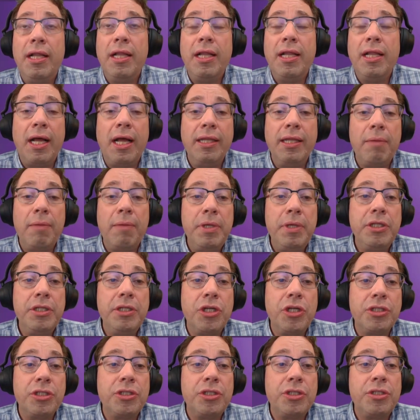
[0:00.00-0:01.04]
let me
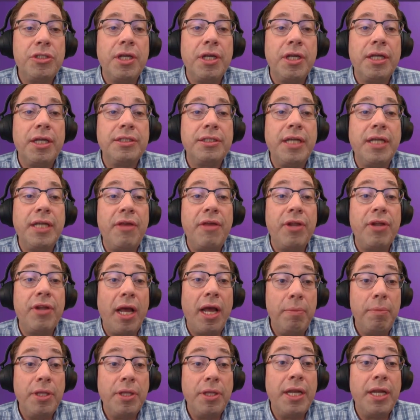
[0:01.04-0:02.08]
just say that
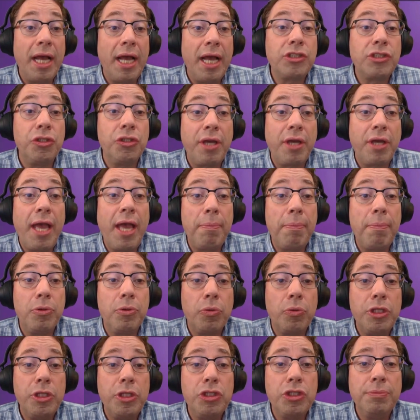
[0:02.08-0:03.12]
I'm in the National
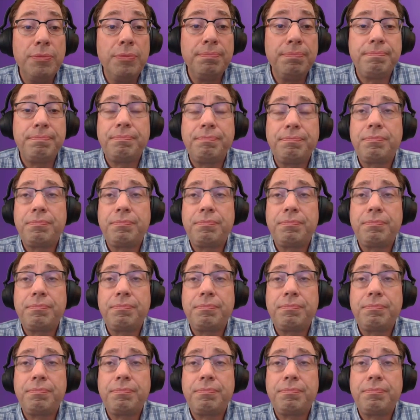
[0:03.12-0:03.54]
Capital Region.